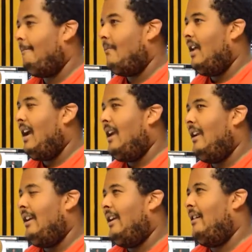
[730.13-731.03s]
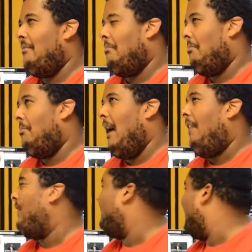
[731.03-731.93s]
And I
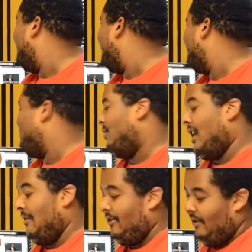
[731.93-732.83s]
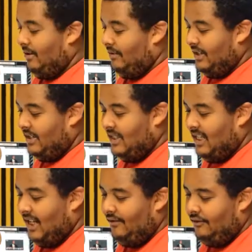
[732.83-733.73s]
think they did come to a common ground. They said
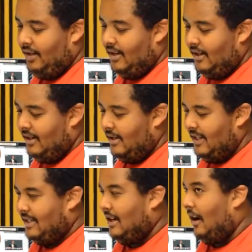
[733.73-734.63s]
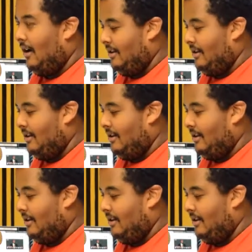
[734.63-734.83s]
slavery is gone.